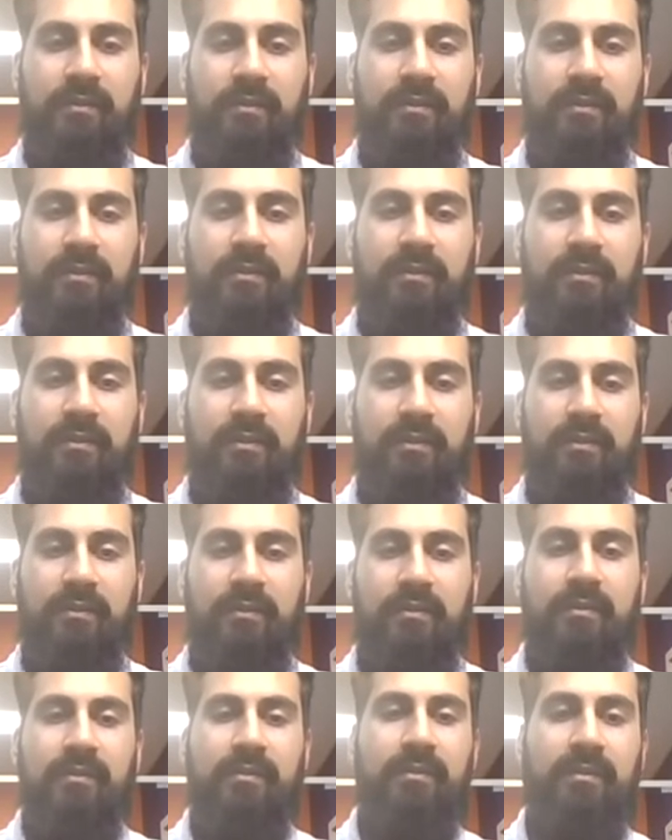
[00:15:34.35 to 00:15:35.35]

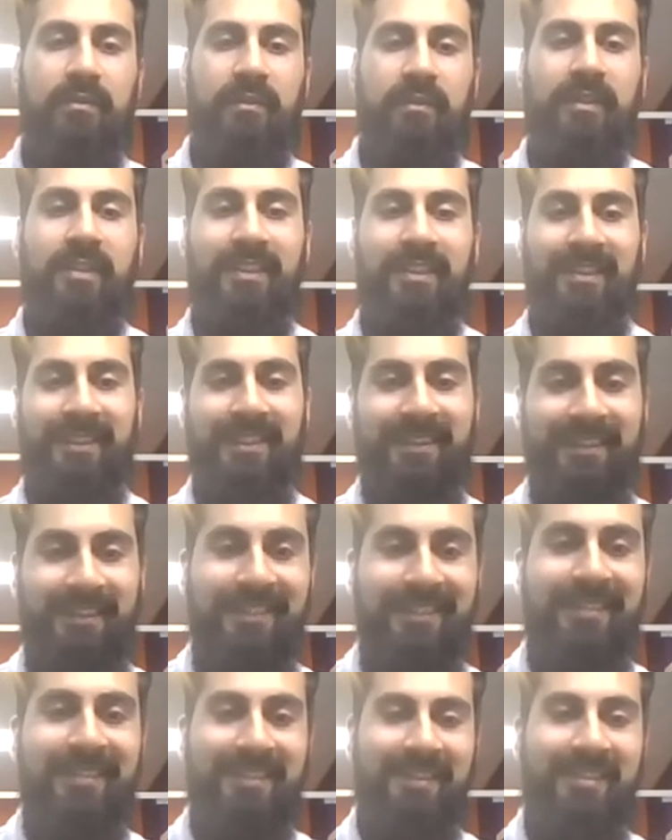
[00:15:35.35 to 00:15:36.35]

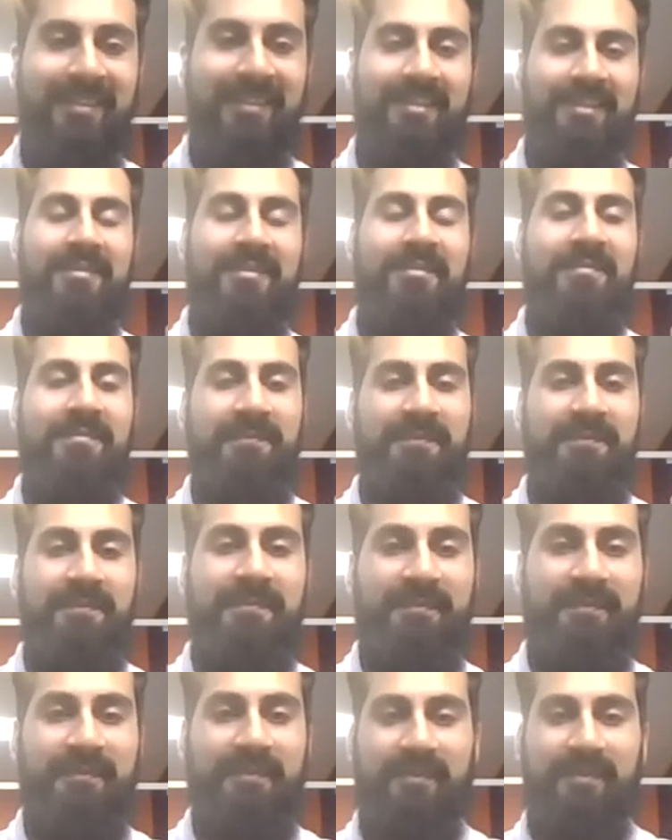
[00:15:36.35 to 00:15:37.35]

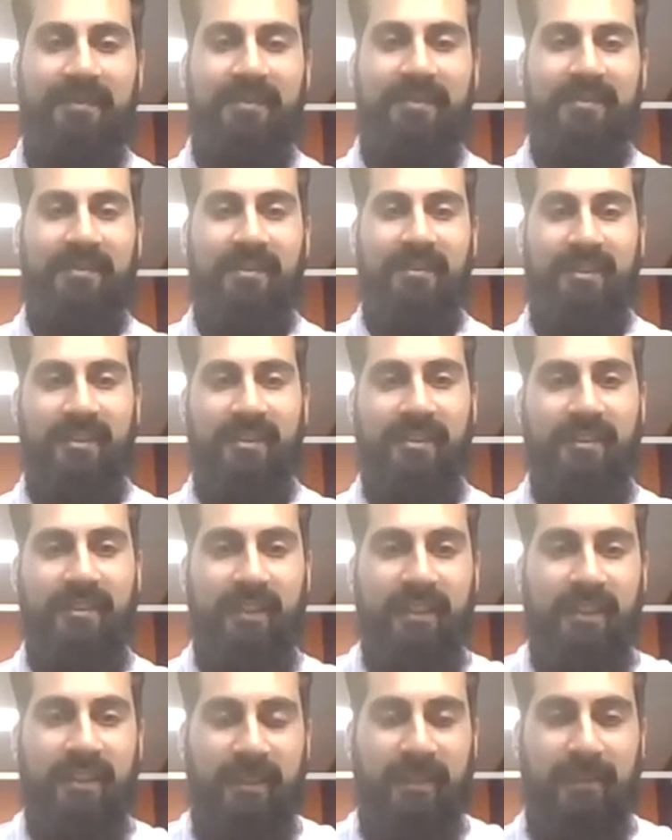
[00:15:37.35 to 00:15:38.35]

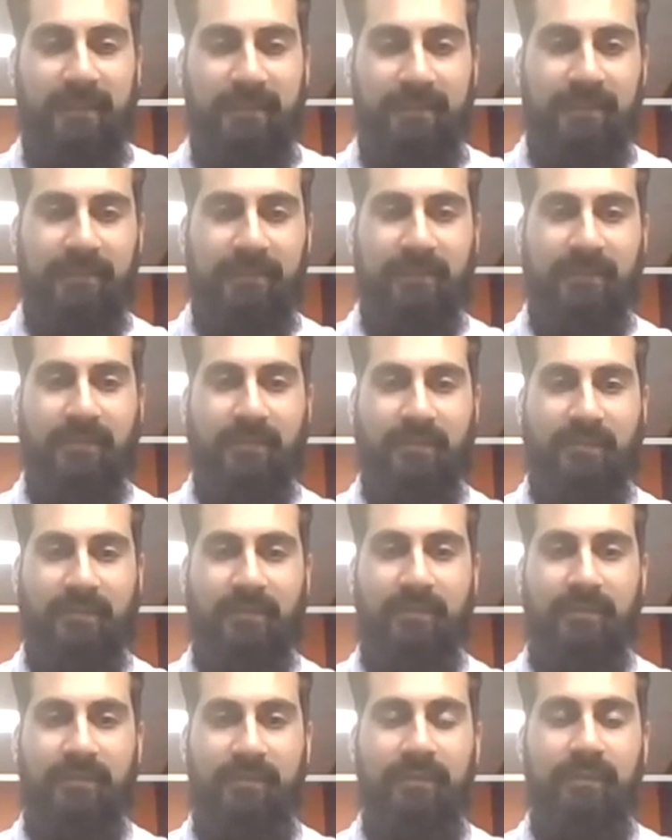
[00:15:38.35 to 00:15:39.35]

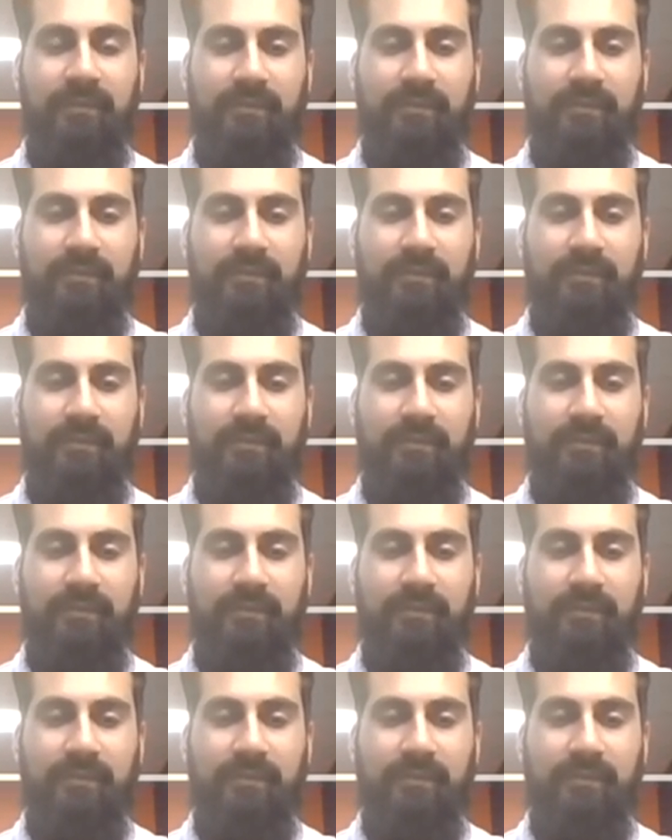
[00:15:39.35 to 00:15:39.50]
[no speech]